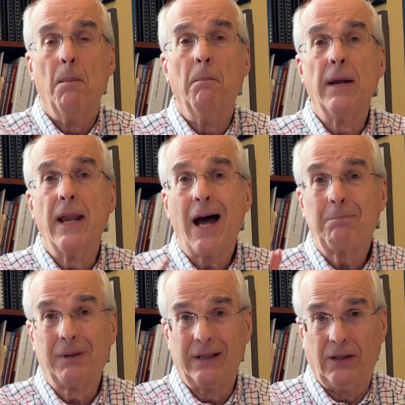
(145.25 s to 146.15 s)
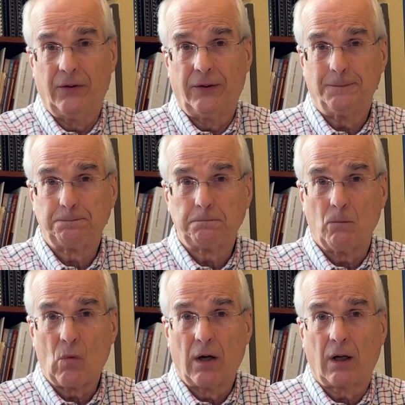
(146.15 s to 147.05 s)
Monopolies
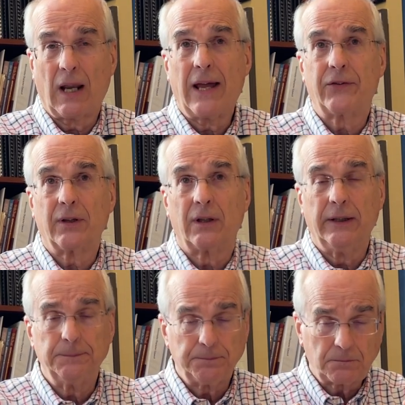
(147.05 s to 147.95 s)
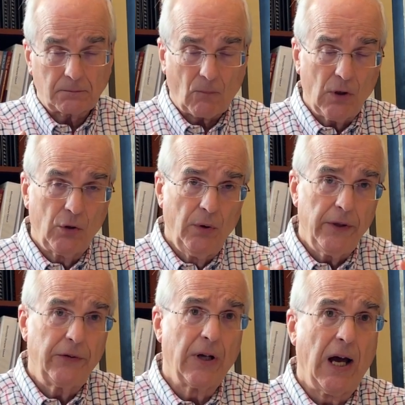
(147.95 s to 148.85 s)
are classically
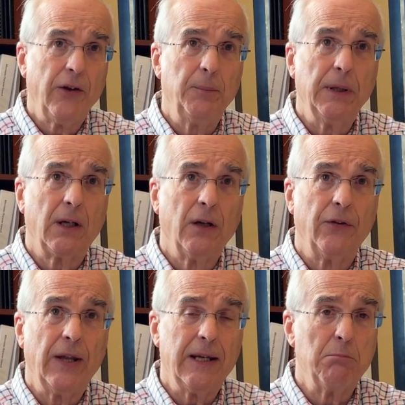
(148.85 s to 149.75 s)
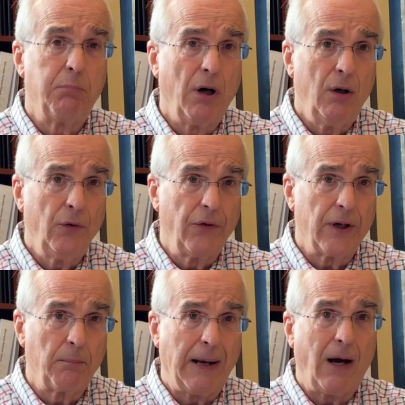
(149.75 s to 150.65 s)
criticized because they impose
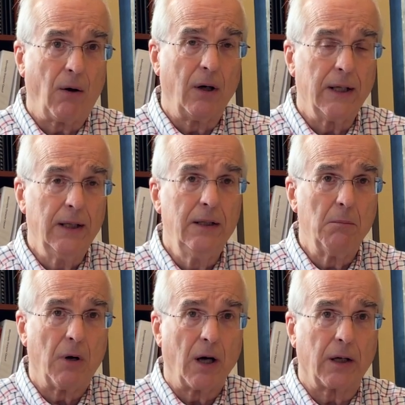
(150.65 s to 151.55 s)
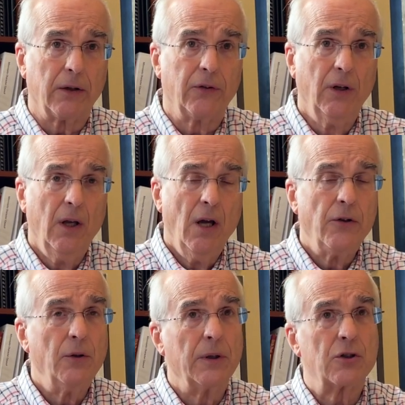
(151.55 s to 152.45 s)
their power in the markets
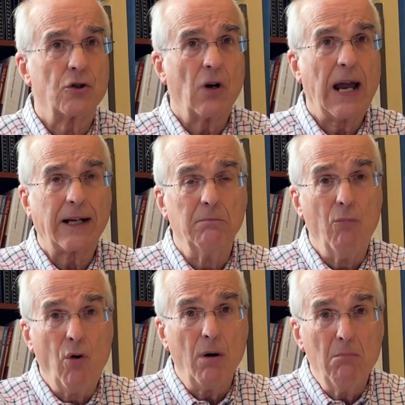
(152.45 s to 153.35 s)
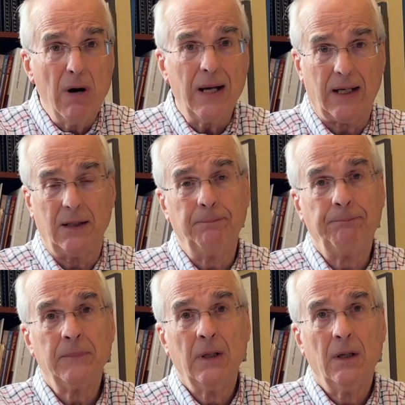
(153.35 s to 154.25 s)
to extract more money
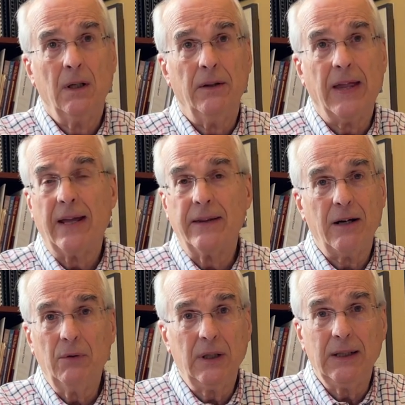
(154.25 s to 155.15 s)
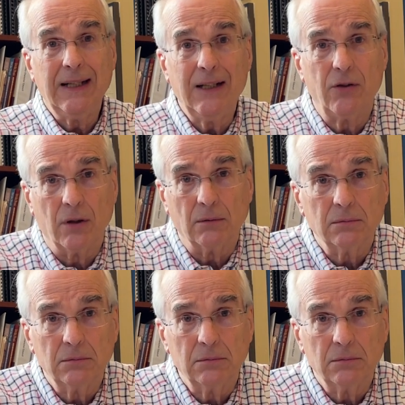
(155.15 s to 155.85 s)
than they really need to.